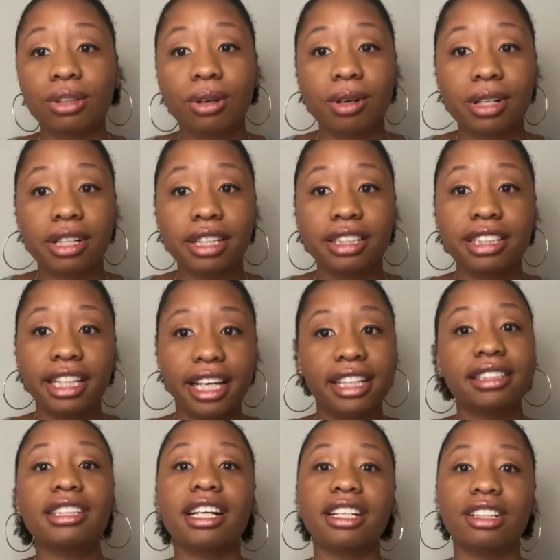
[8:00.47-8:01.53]
on the
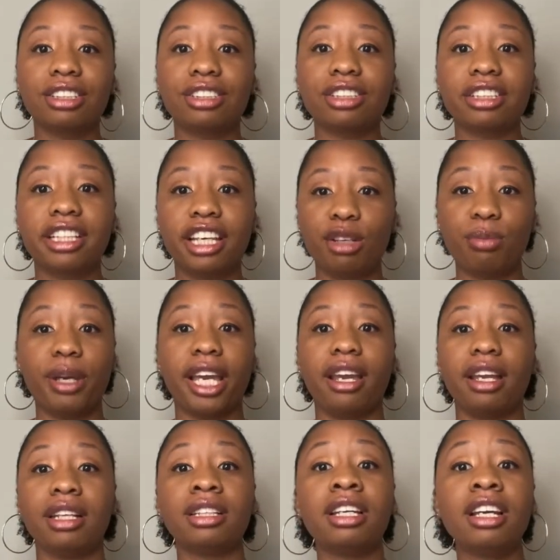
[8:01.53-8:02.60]
anti-Hunter
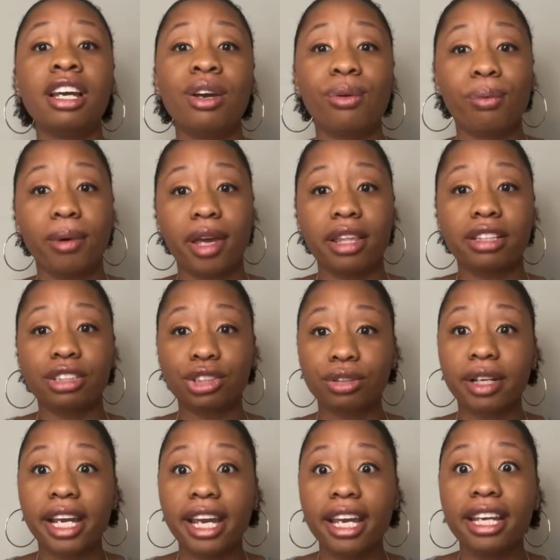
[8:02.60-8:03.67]
campaign with
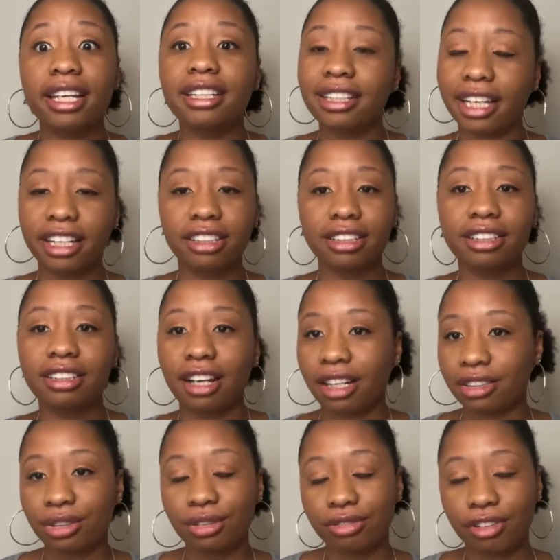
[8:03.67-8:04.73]
Trey and Aaron
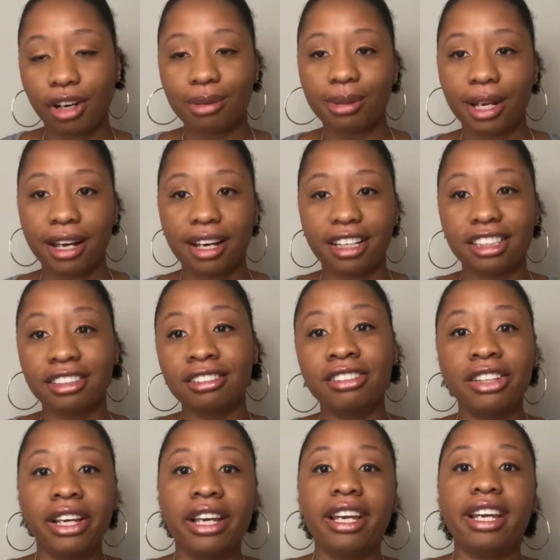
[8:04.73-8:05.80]
not too far behind.
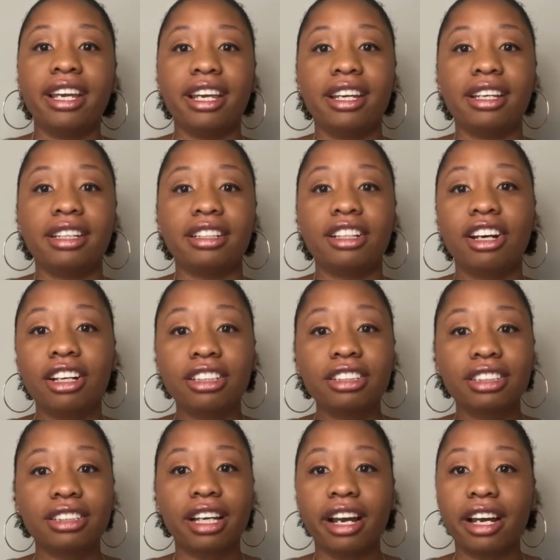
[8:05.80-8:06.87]
In
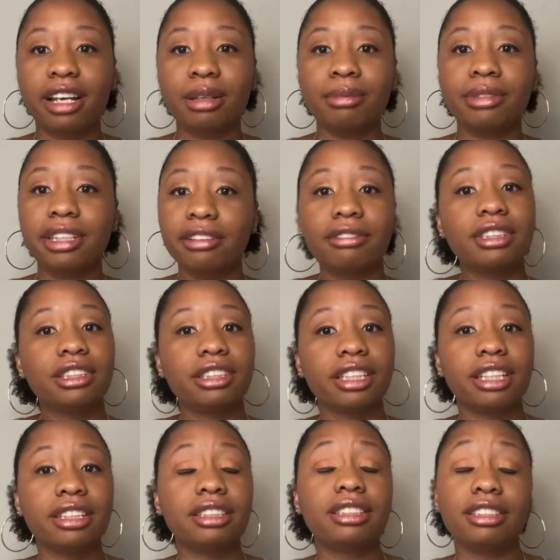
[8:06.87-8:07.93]
Hunter's time given
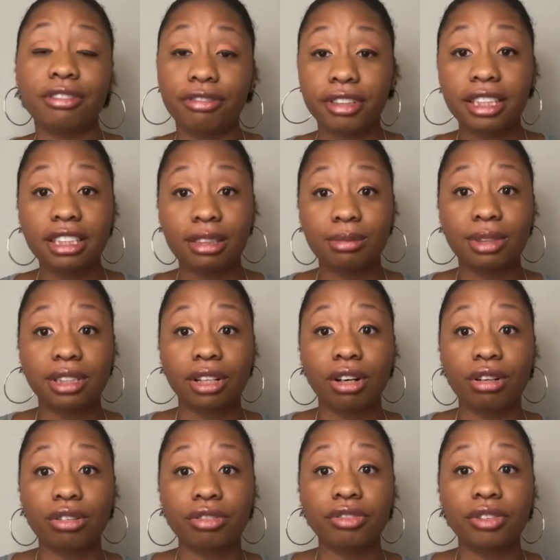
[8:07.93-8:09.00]
to defend
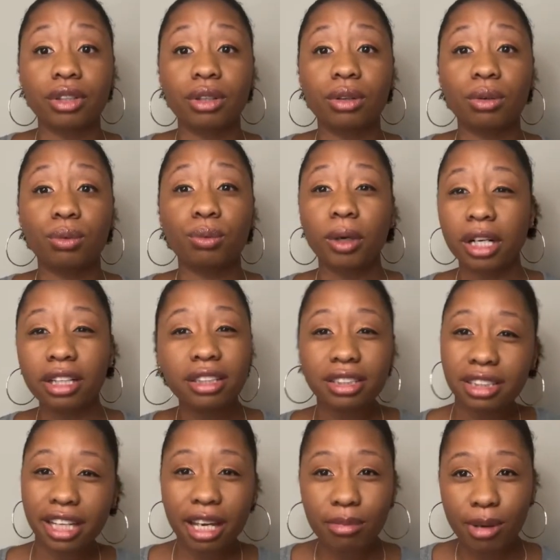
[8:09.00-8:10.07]
himself, words
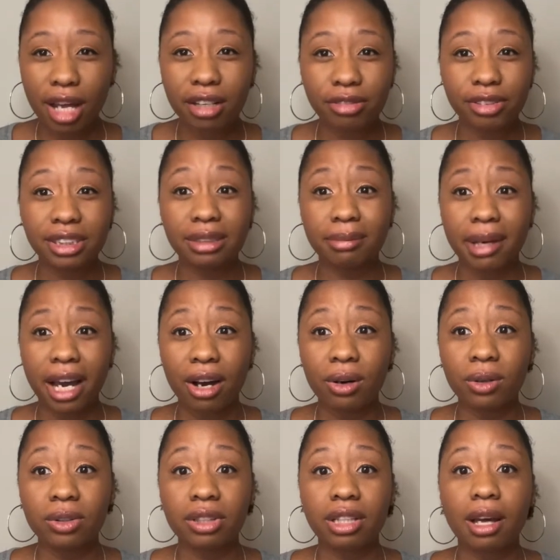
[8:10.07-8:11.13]
came out of his
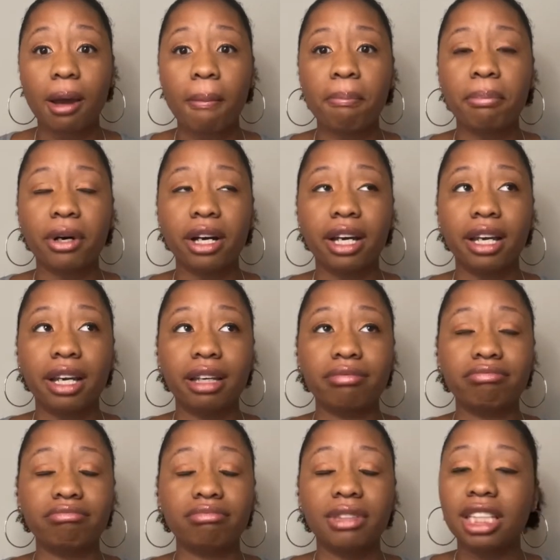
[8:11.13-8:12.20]
mouth, but
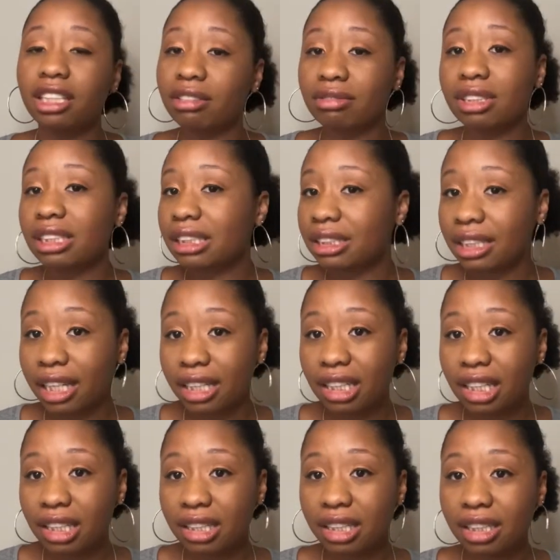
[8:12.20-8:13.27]
he didn't really say
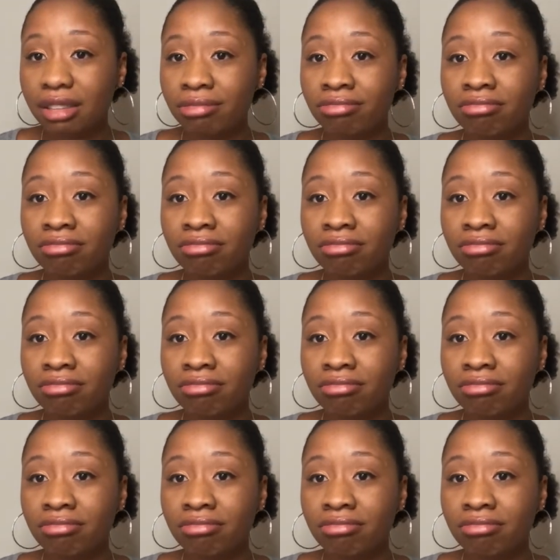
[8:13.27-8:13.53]
anything.